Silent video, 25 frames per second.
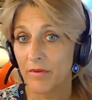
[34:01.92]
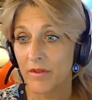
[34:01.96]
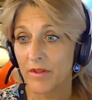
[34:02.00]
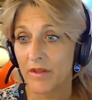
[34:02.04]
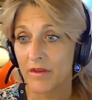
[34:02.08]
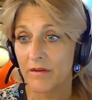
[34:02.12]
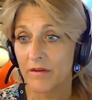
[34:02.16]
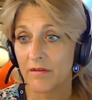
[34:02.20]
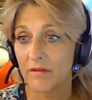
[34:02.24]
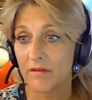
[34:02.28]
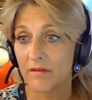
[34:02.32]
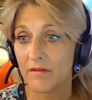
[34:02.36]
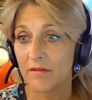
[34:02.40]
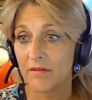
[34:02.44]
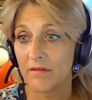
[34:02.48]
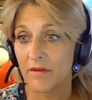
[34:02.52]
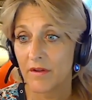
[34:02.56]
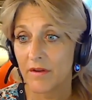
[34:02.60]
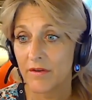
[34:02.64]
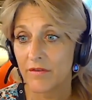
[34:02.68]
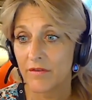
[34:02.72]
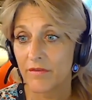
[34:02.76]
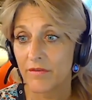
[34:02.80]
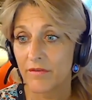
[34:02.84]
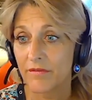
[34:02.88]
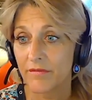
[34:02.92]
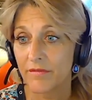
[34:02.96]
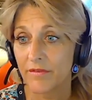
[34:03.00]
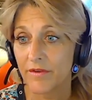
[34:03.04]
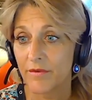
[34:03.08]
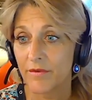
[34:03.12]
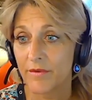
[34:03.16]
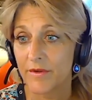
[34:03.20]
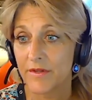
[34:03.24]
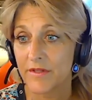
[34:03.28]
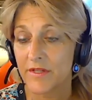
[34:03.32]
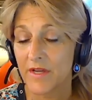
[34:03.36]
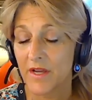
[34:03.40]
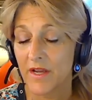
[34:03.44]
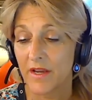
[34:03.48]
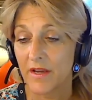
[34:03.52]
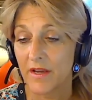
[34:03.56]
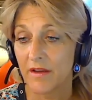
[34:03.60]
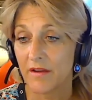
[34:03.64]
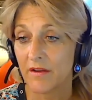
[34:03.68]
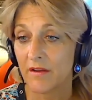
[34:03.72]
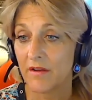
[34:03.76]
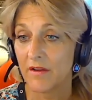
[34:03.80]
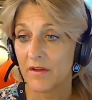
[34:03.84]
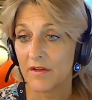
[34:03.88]
in under USA.
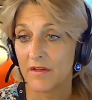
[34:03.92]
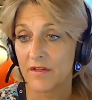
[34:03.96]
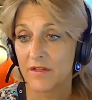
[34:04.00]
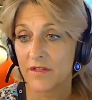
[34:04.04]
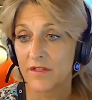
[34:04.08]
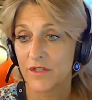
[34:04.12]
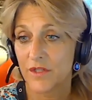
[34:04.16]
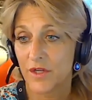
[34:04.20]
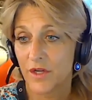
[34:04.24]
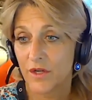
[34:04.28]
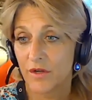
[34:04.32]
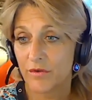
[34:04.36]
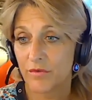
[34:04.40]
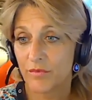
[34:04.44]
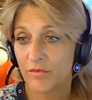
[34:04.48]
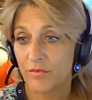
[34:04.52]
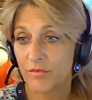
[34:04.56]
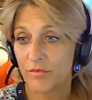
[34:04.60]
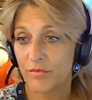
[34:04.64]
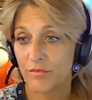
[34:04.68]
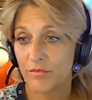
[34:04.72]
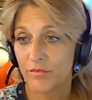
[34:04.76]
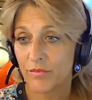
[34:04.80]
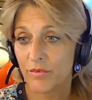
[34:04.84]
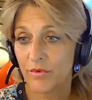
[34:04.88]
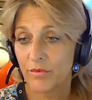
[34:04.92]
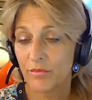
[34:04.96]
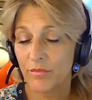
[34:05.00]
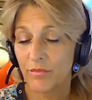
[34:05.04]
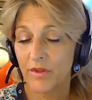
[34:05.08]
So, we'll, but